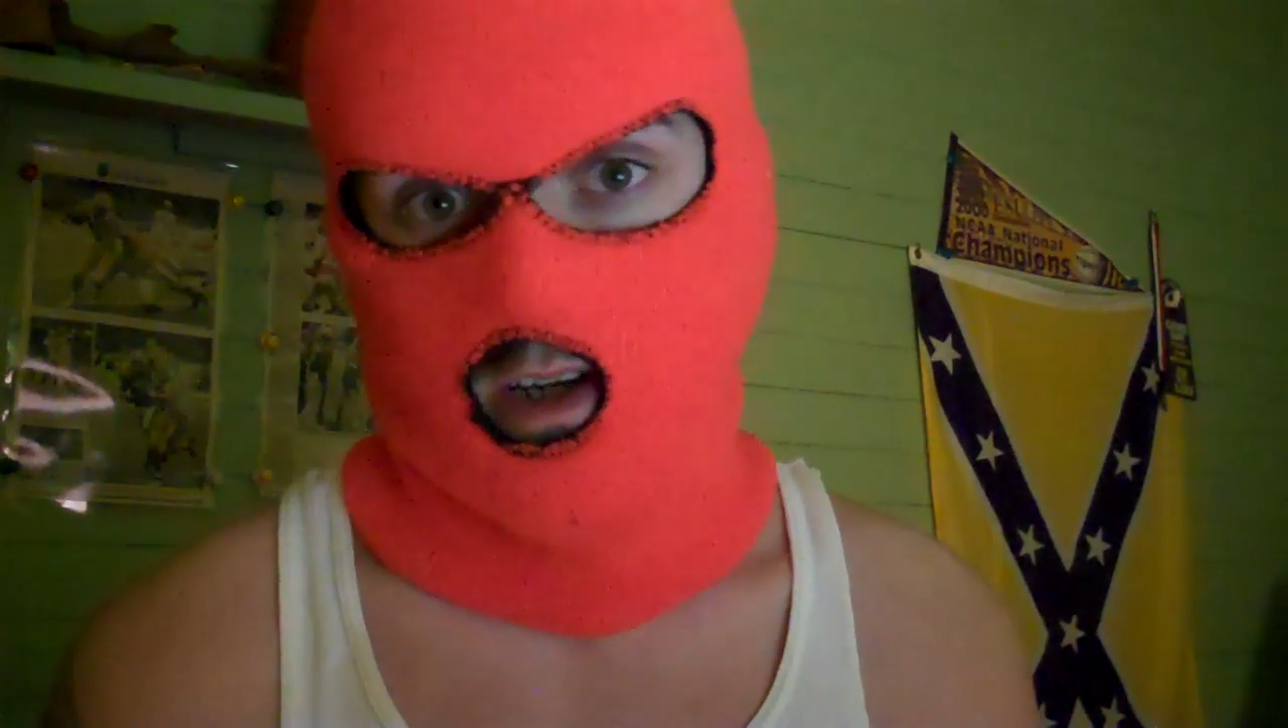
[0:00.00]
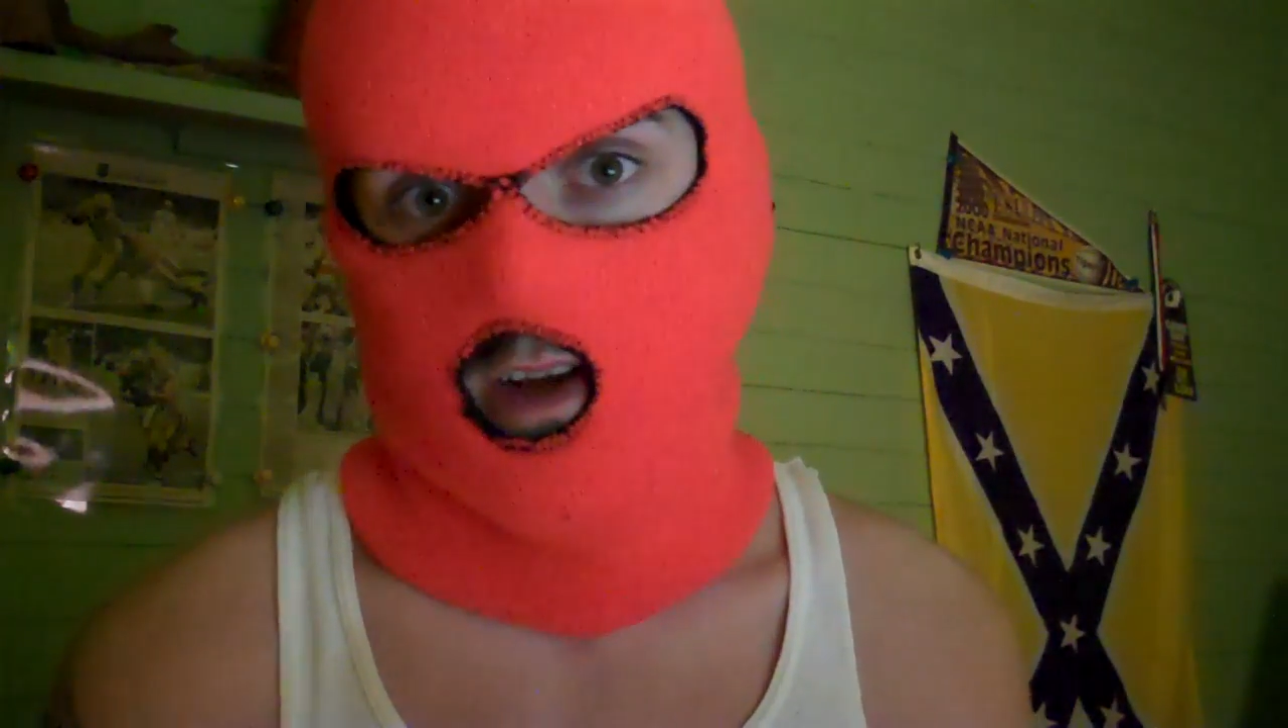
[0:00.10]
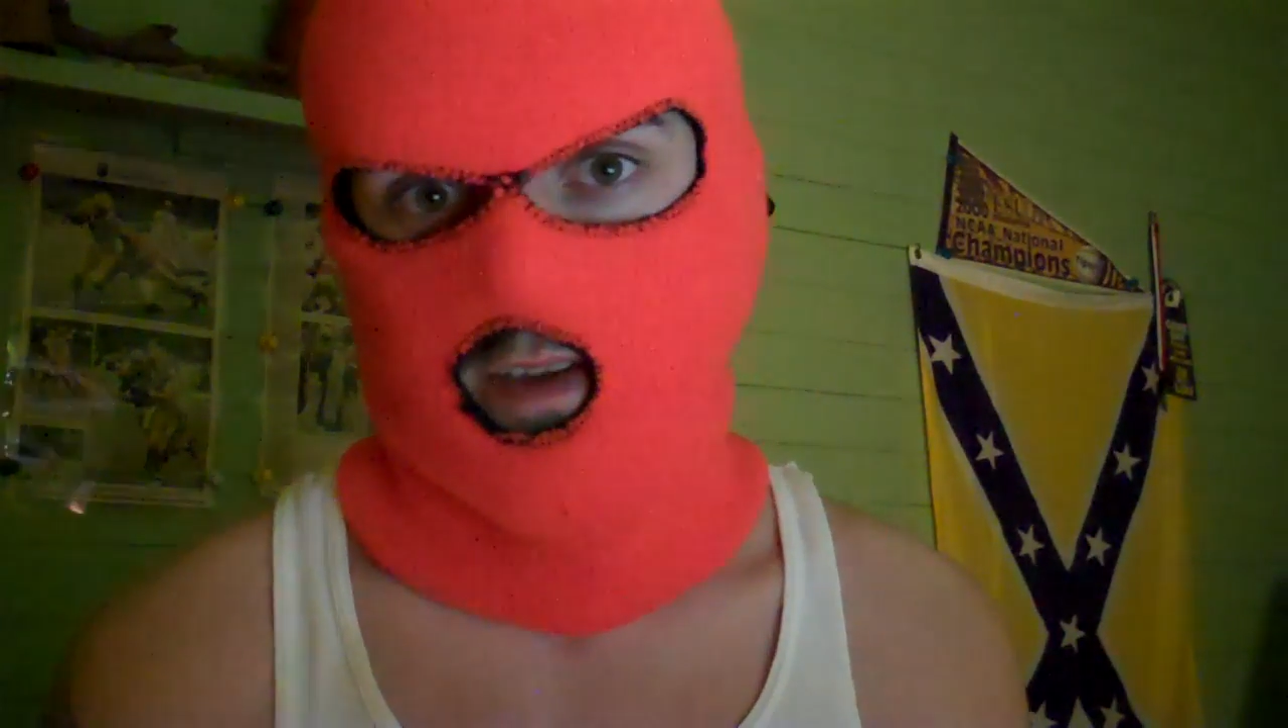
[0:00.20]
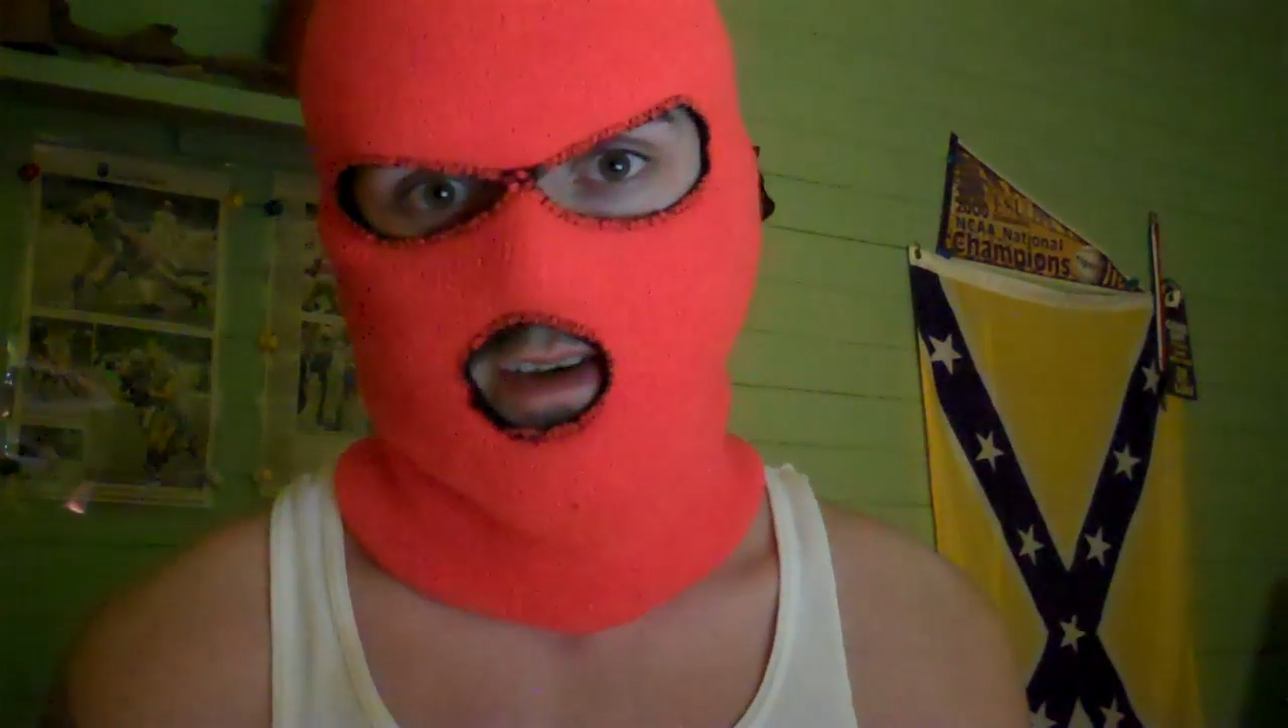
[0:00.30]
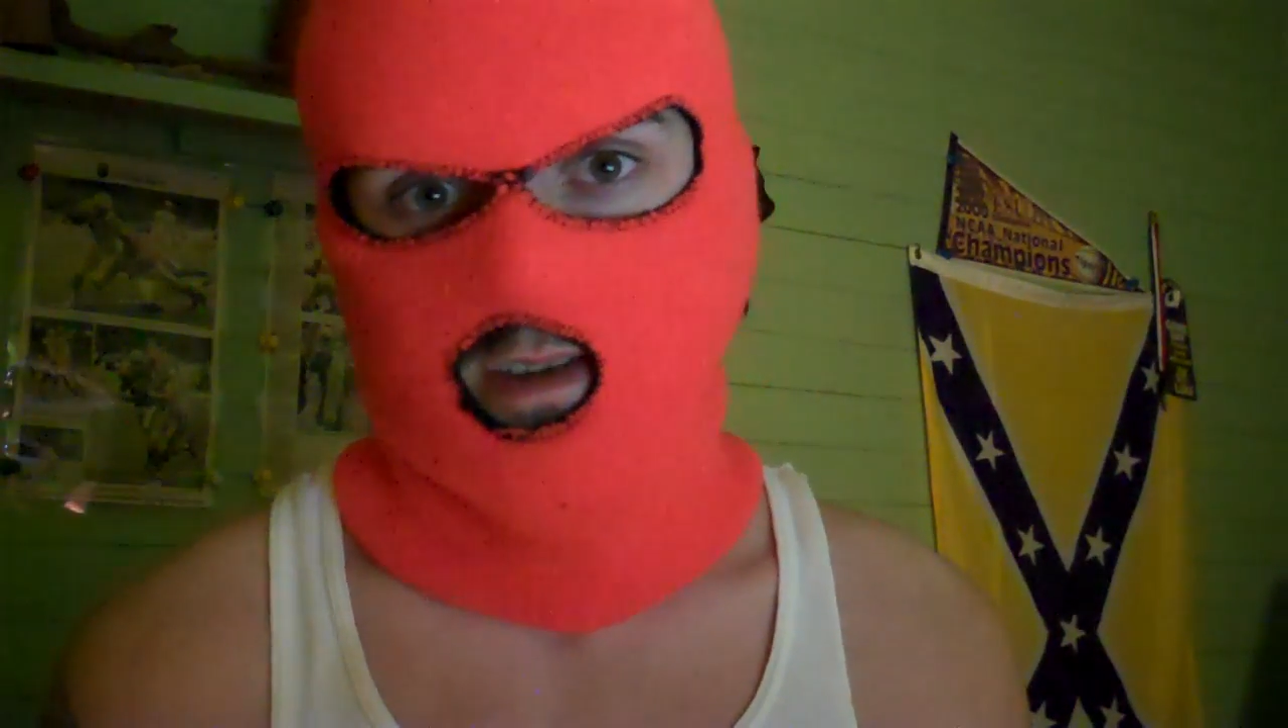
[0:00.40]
I think